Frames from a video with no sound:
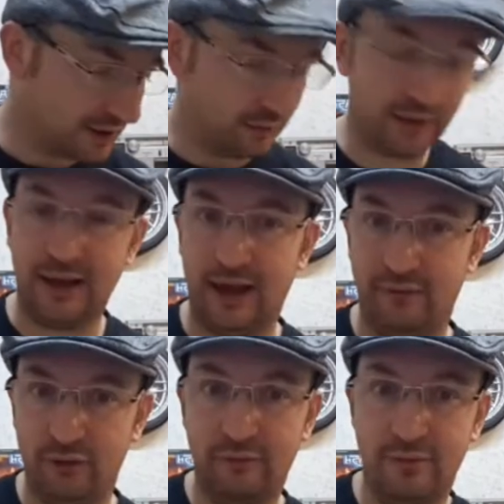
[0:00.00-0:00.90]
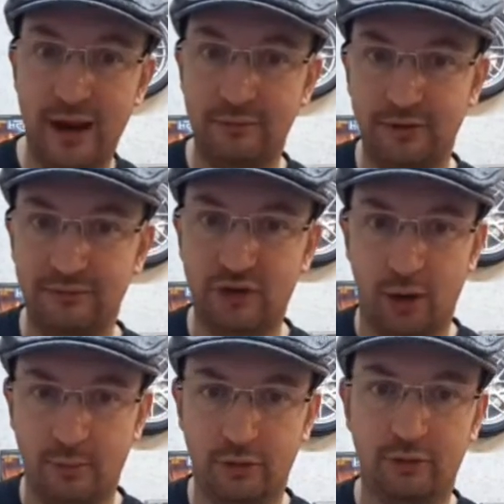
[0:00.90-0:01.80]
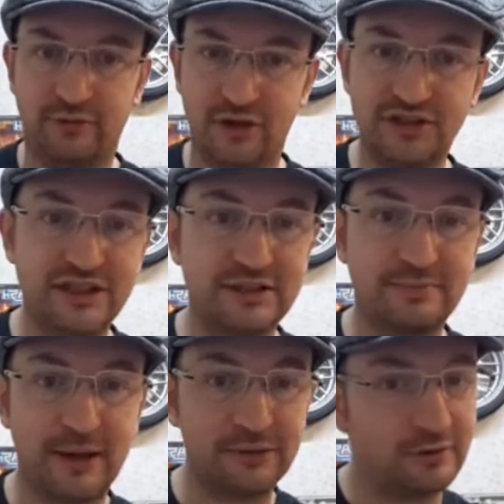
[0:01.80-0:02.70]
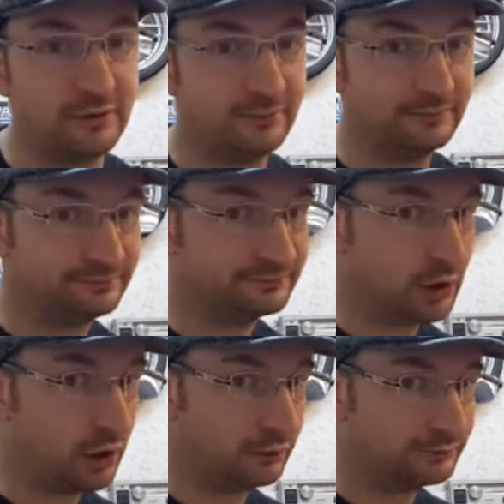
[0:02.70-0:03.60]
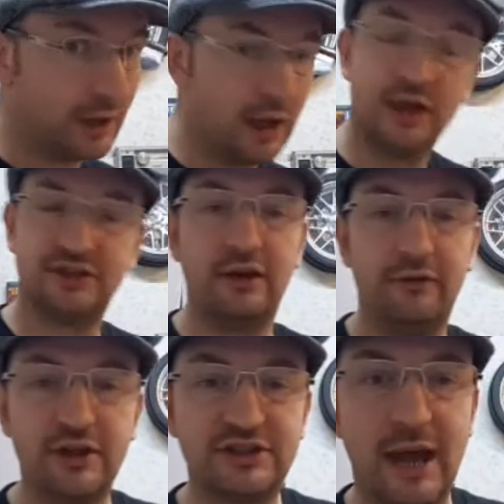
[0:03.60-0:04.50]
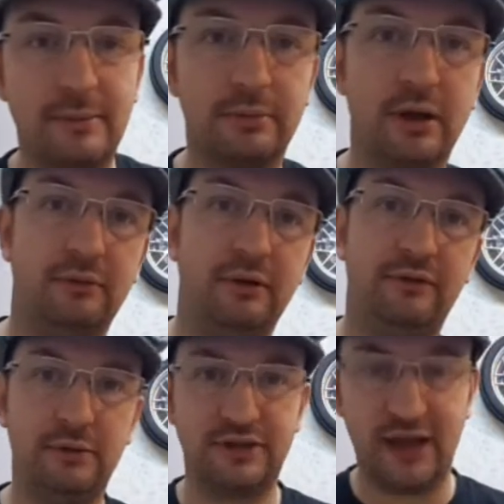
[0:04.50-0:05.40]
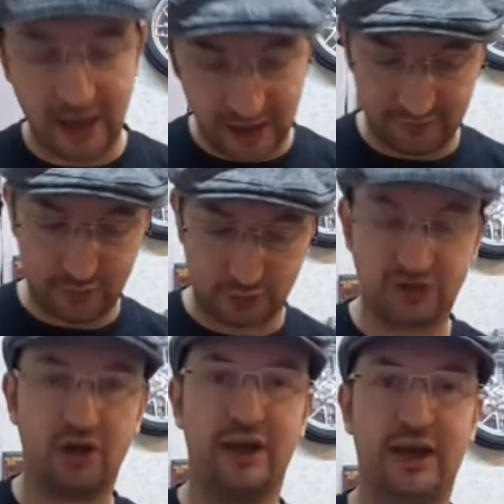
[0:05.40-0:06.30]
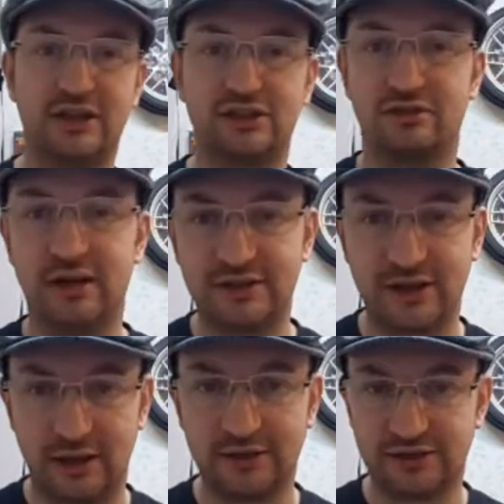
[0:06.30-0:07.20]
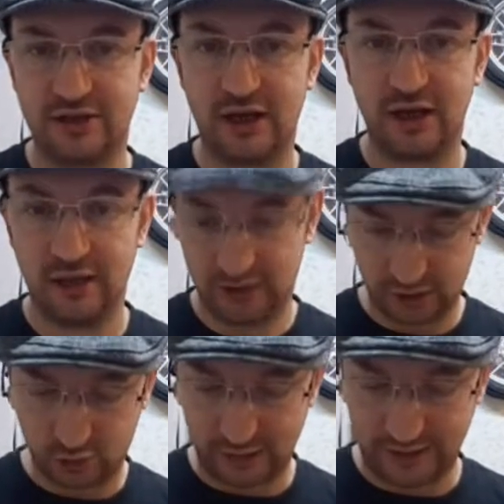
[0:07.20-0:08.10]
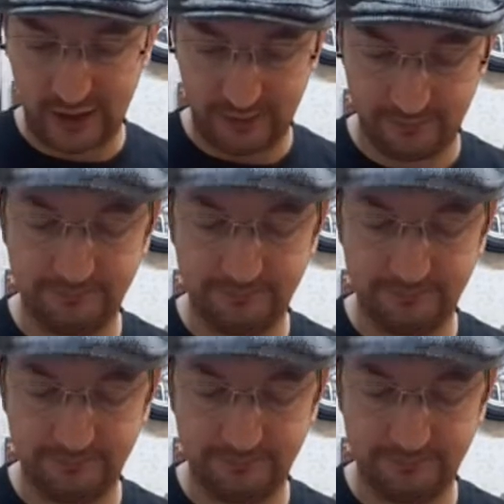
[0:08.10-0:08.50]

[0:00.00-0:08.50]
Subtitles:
we're going to have another round of Commodore versus Spectrum. Cool. So the first game I'm going to review today, and of course it's got the hex screen, so let's quit that.